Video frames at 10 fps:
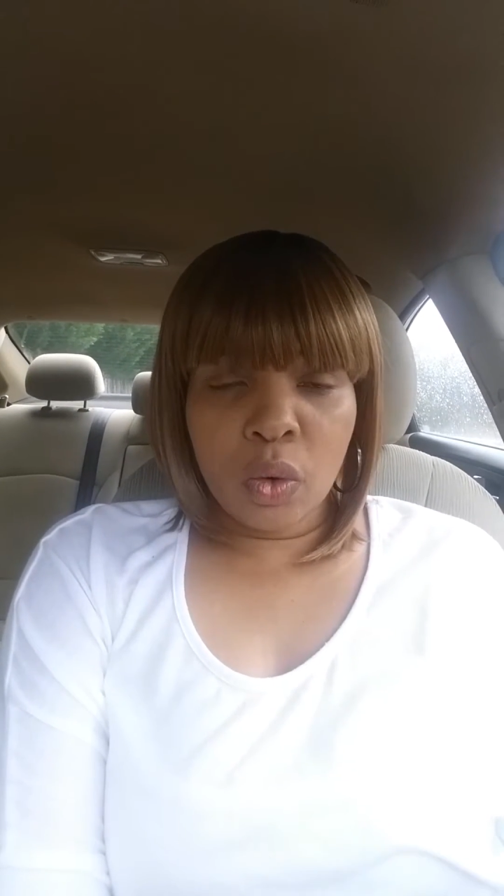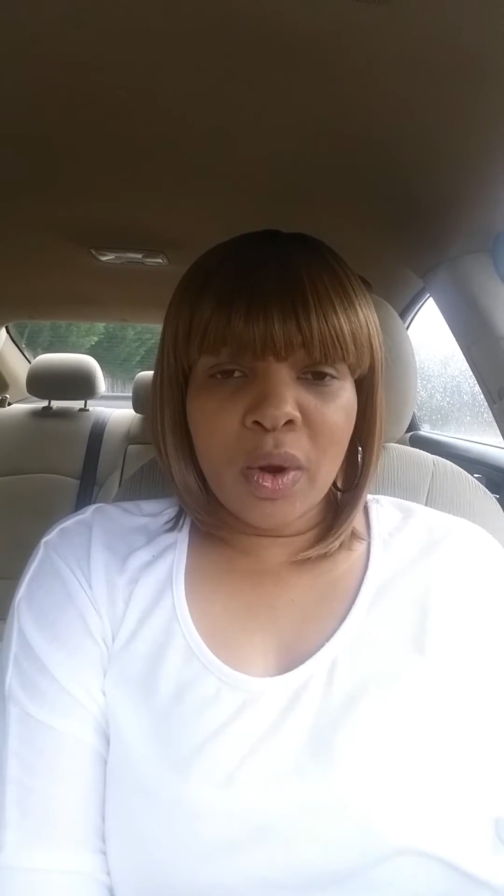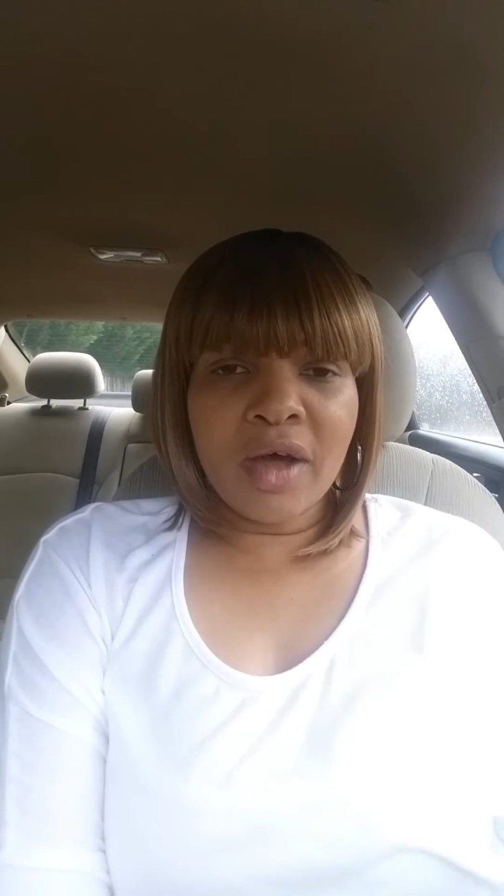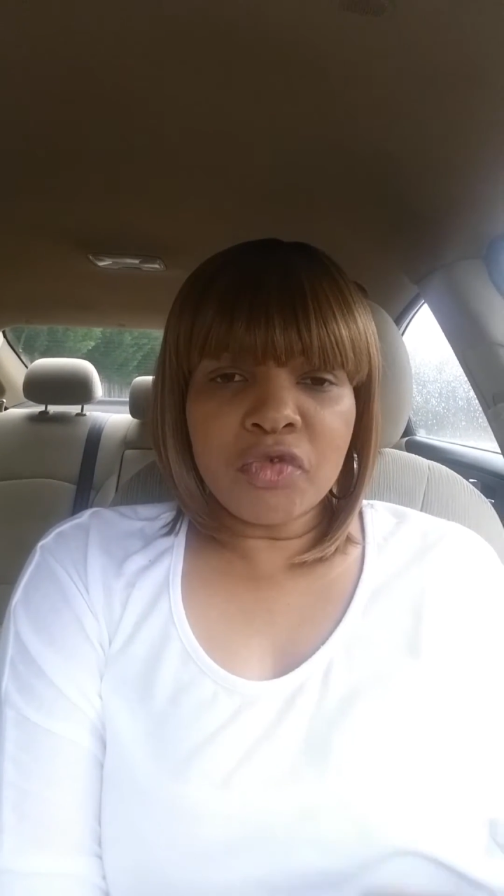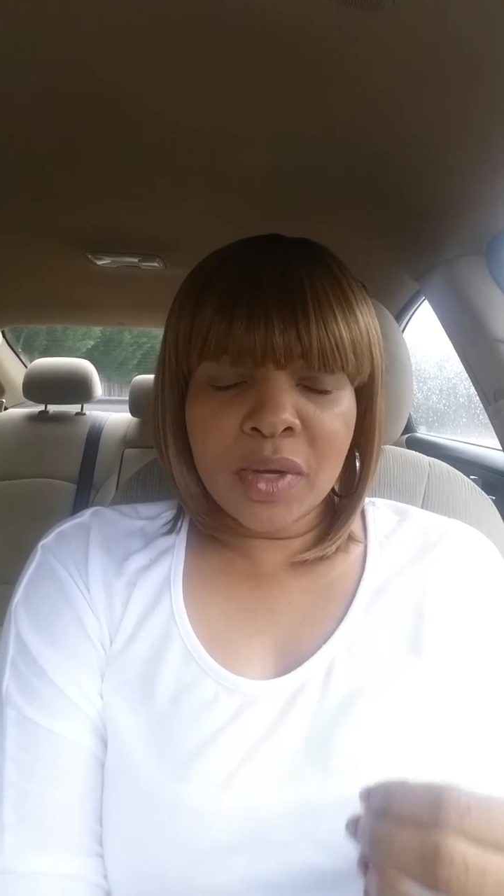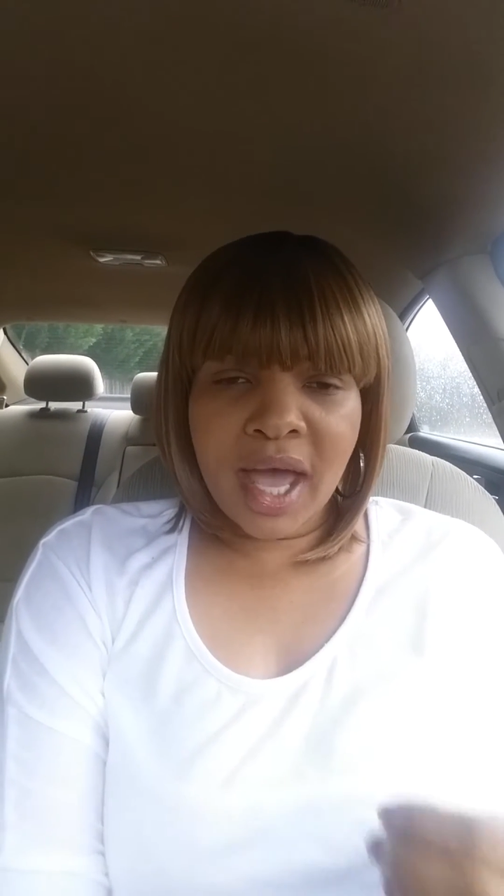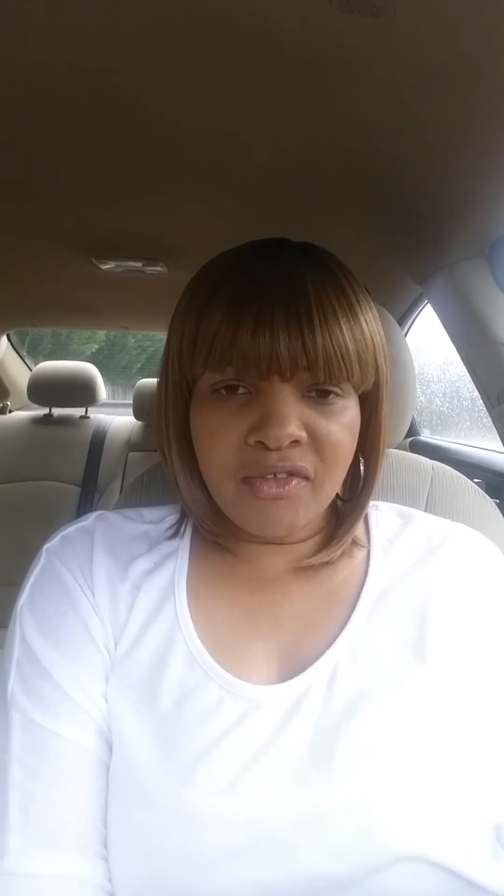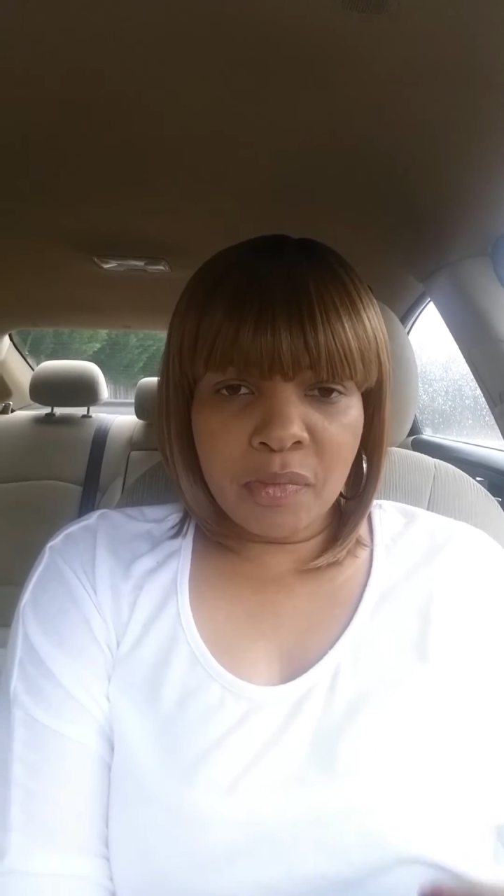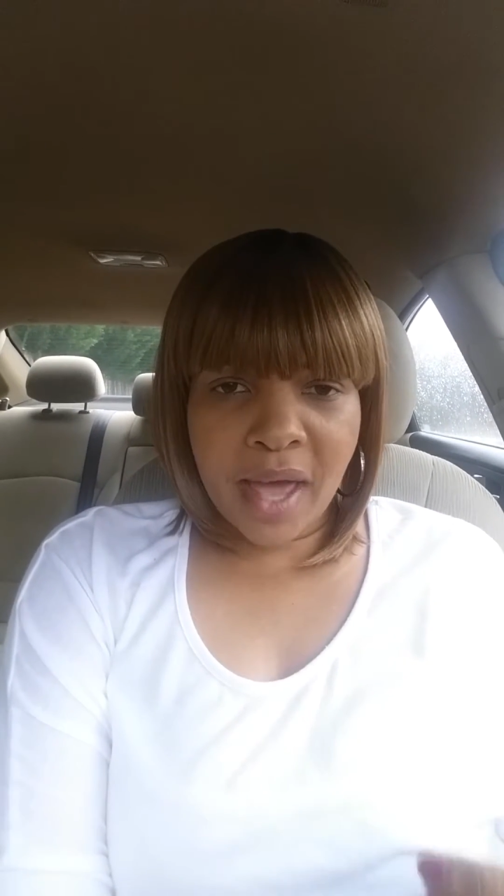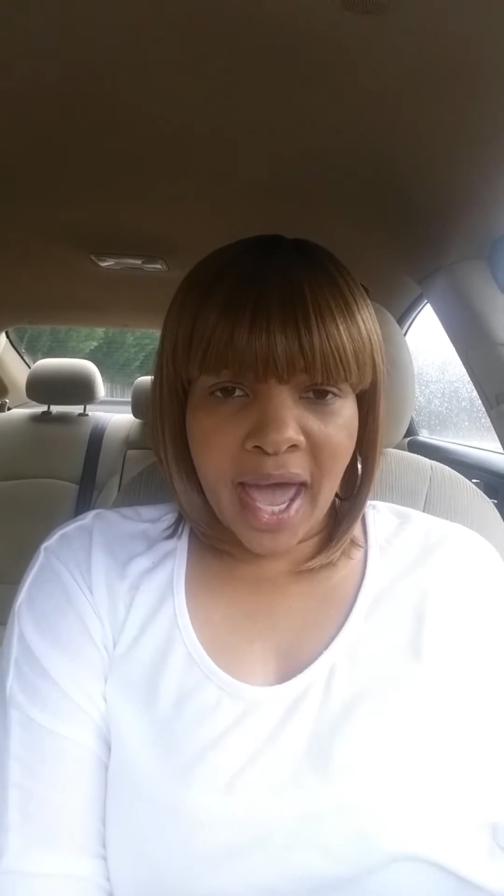whatever we
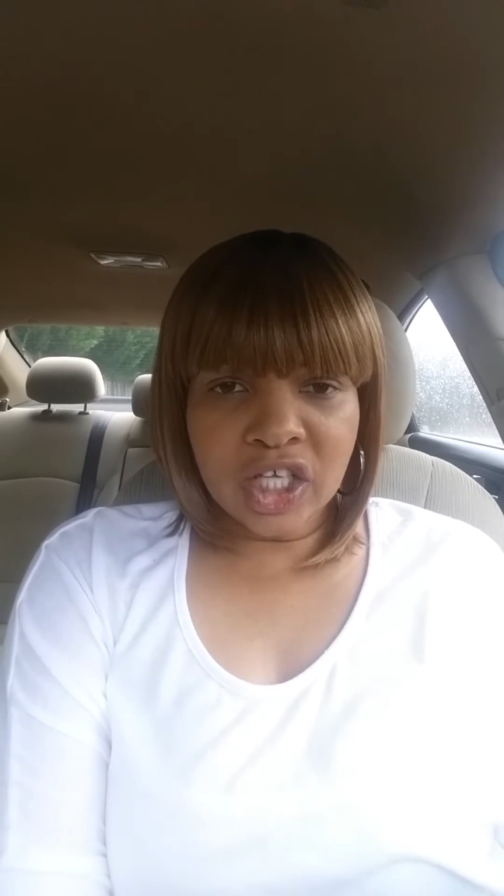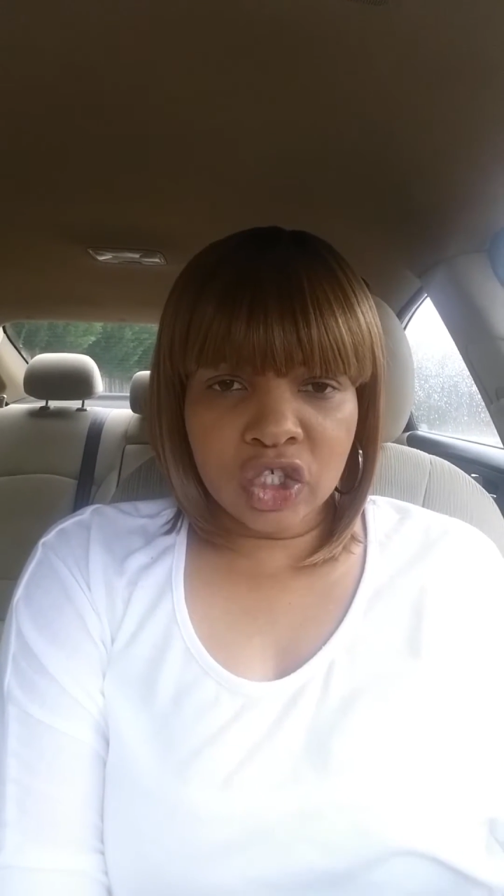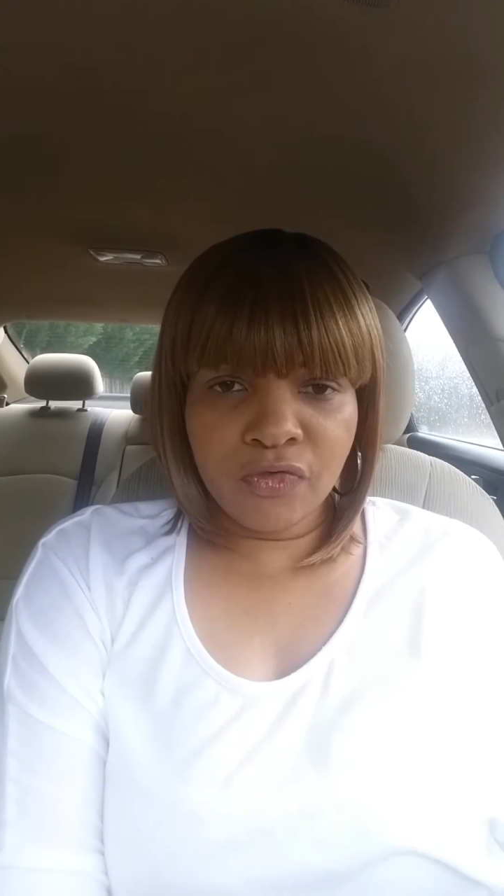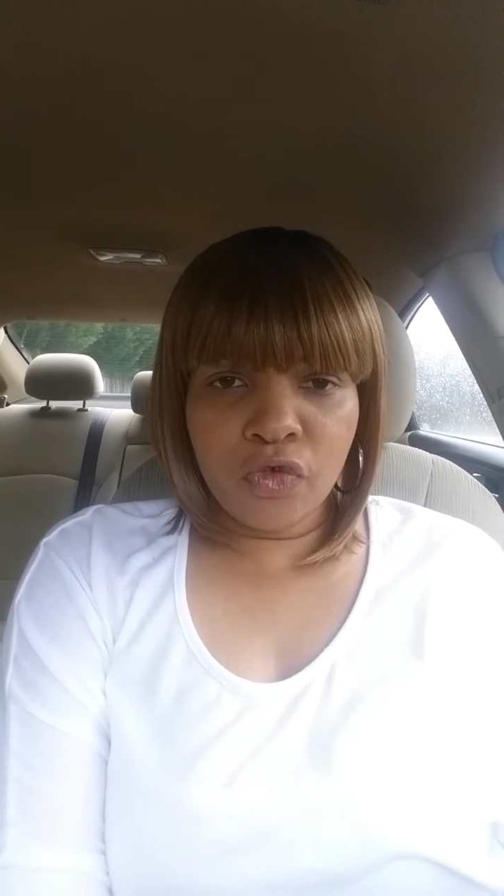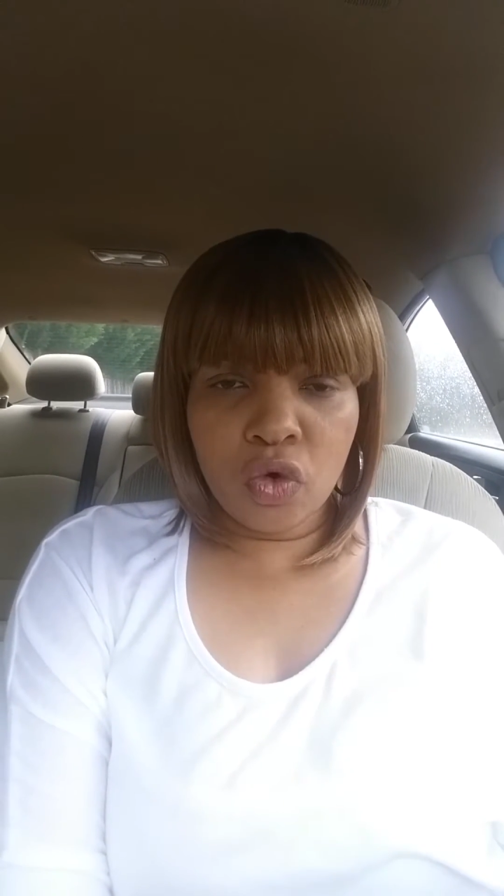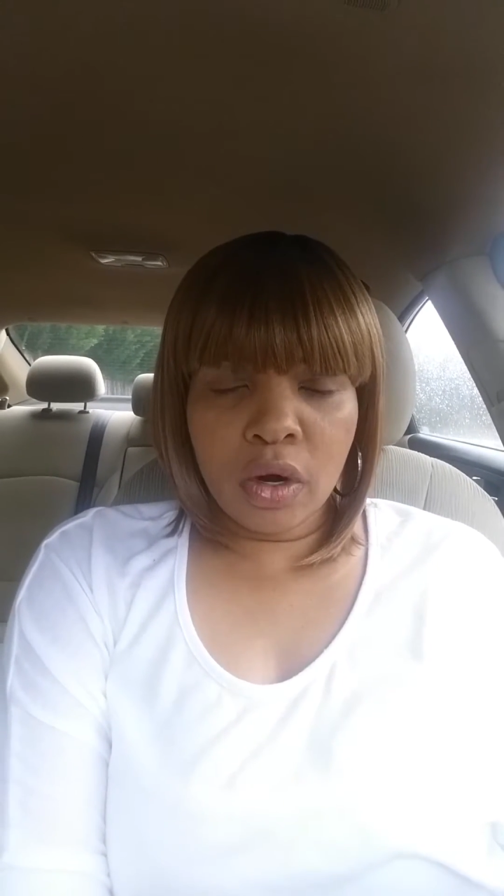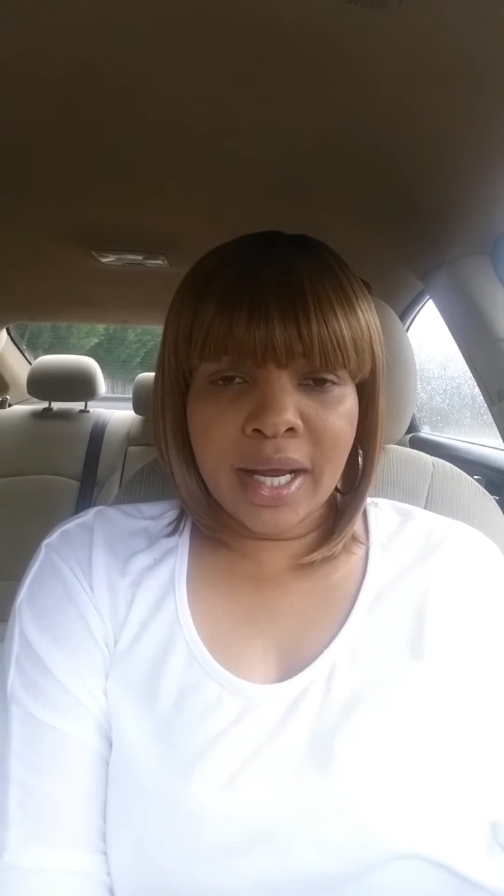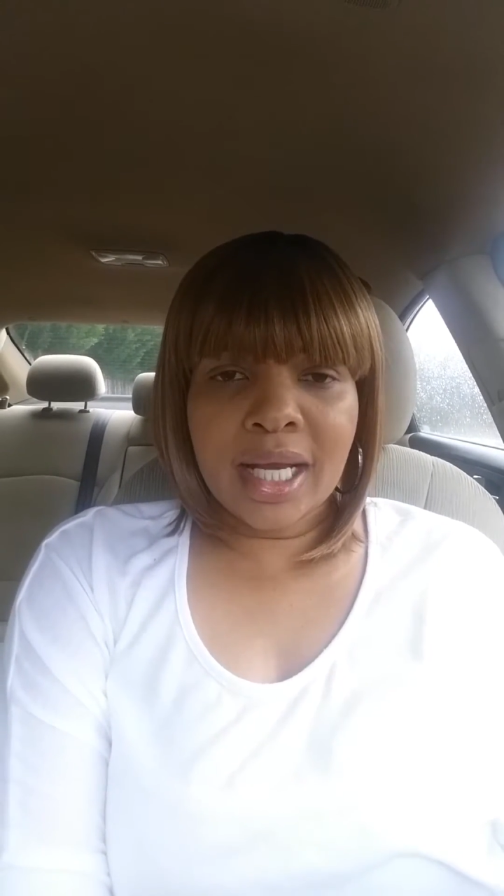have a passion for,